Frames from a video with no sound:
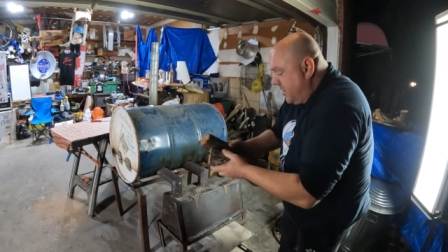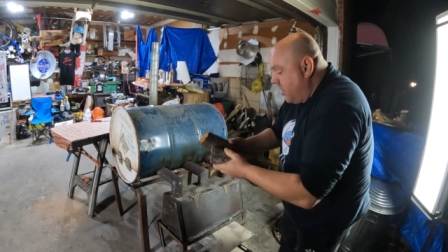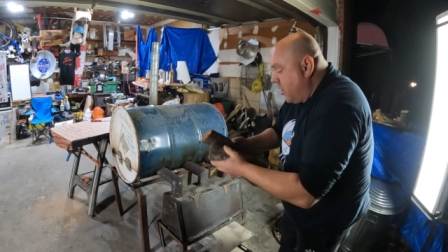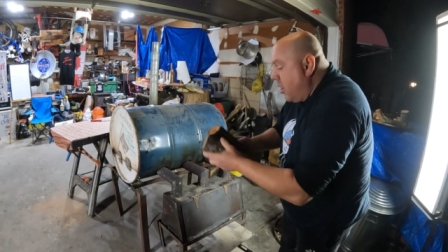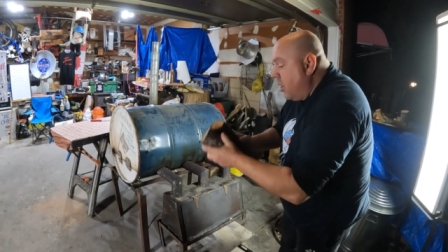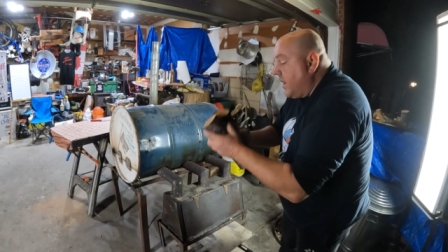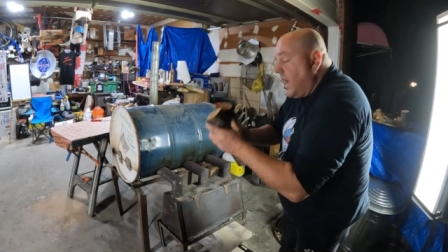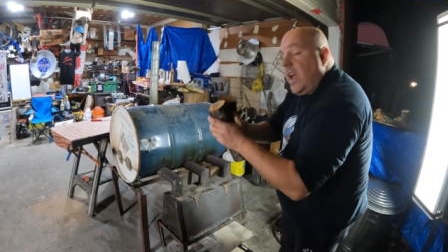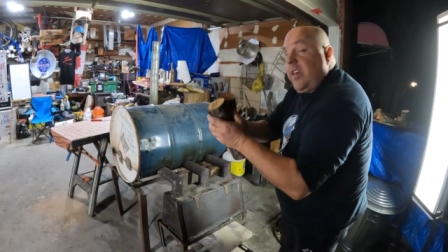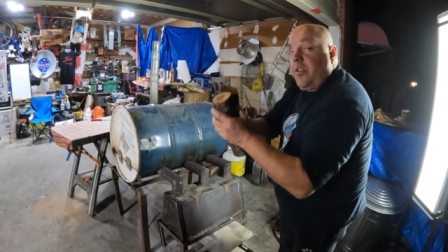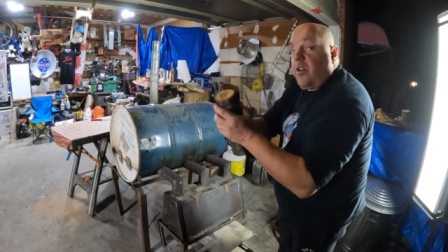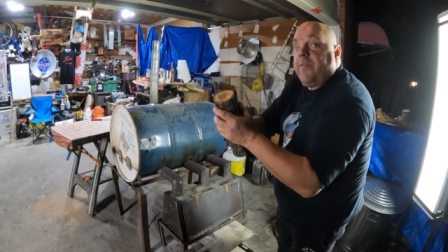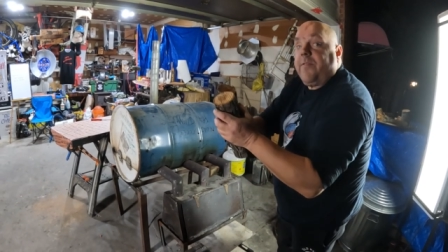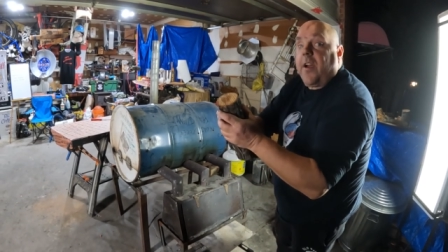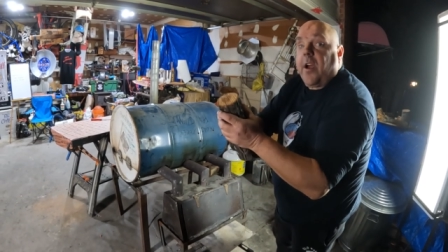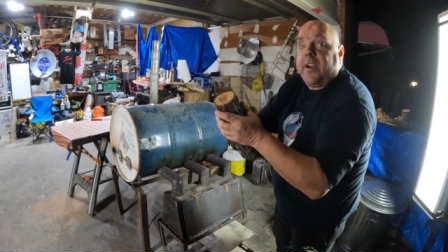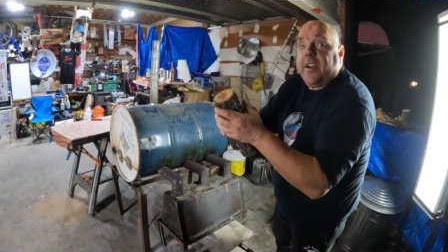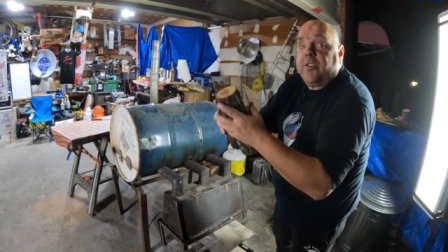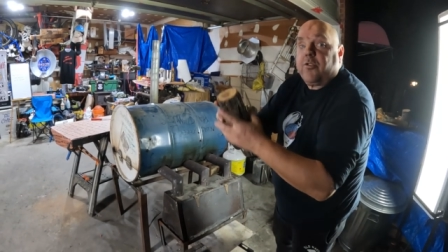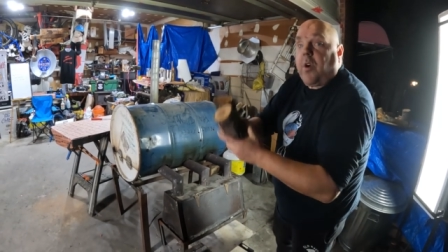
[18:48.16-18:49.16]
But they're okay. They're
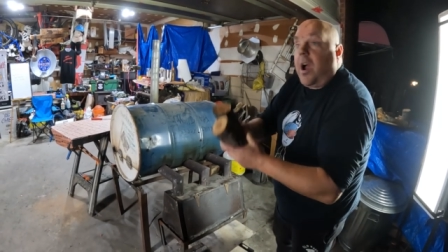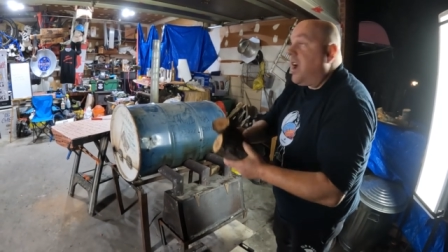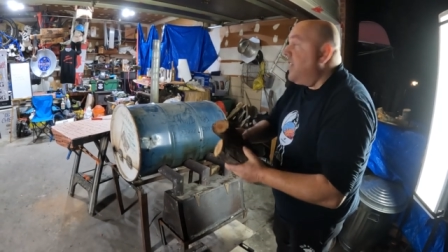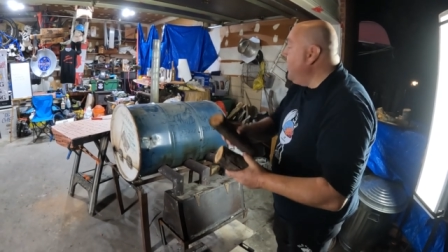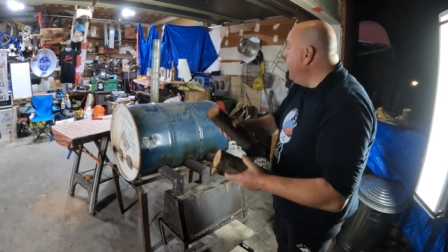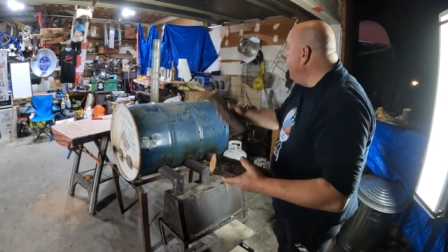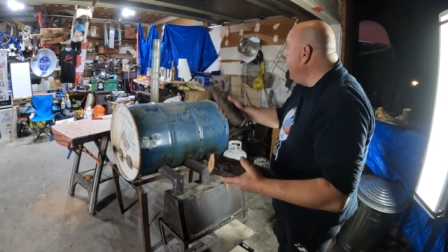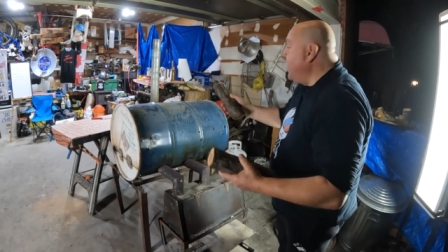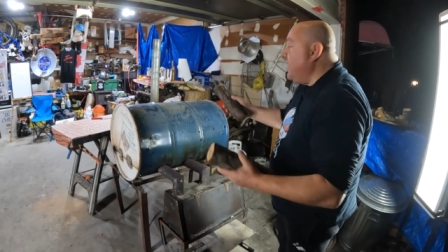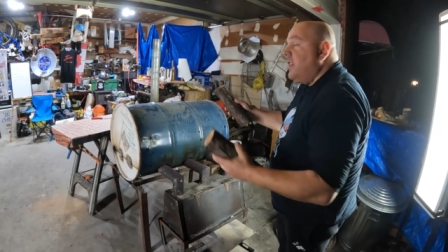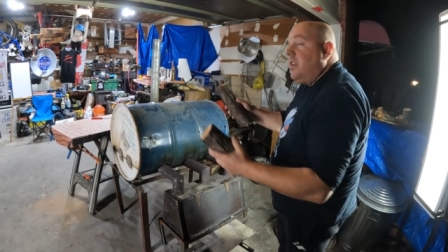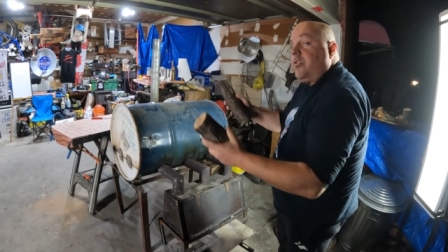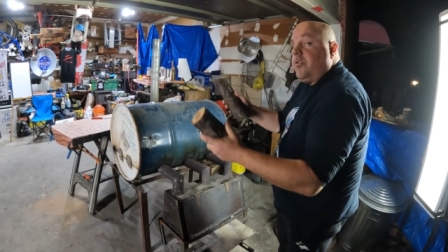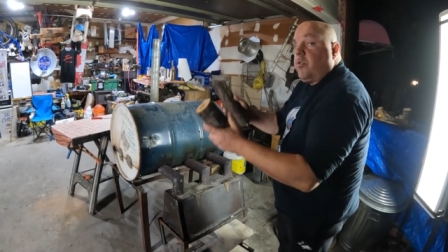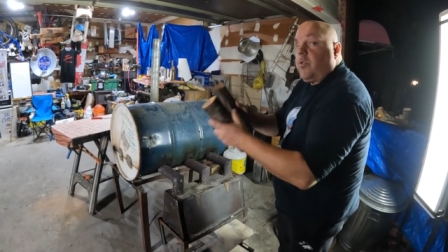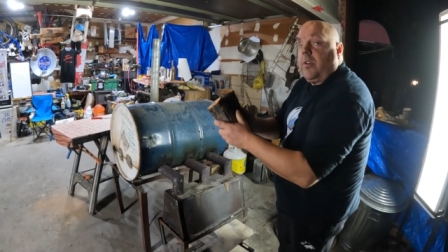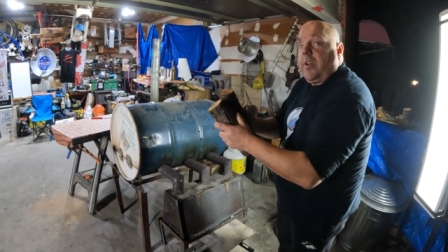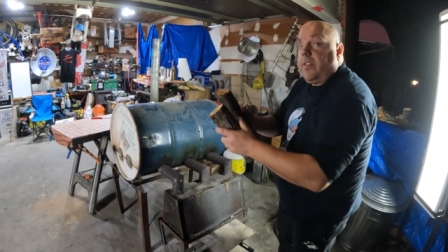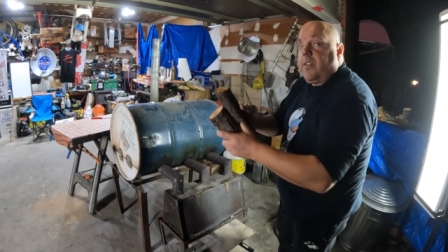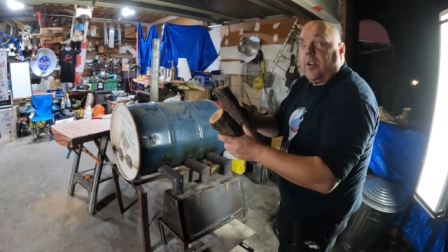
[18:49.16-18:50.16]
very dry. They've been
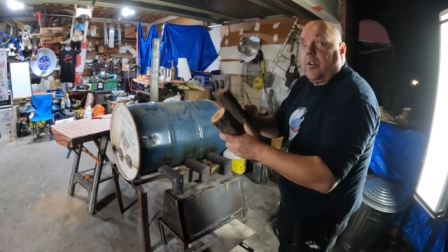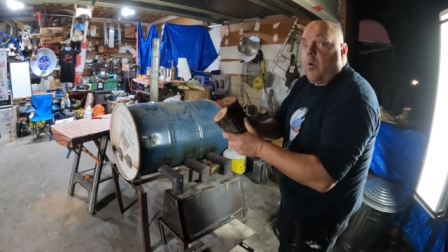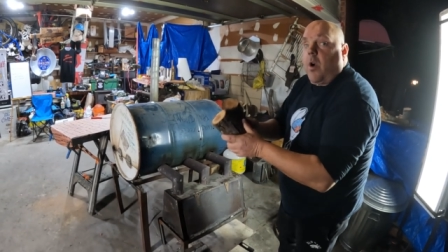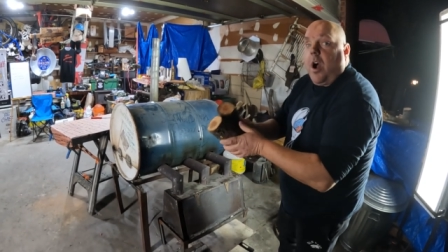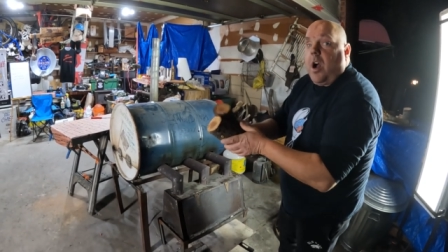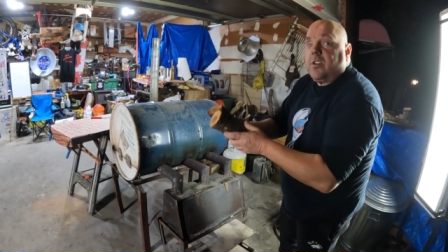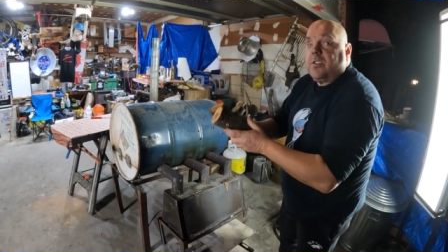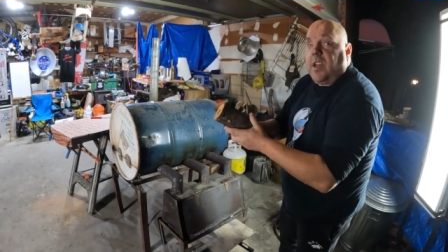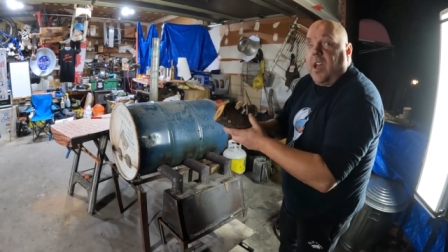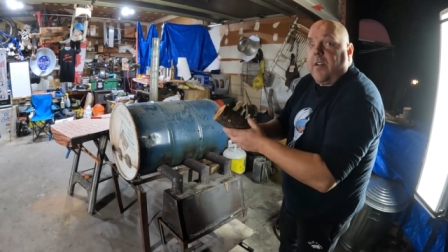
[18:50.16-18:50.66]
in the garage.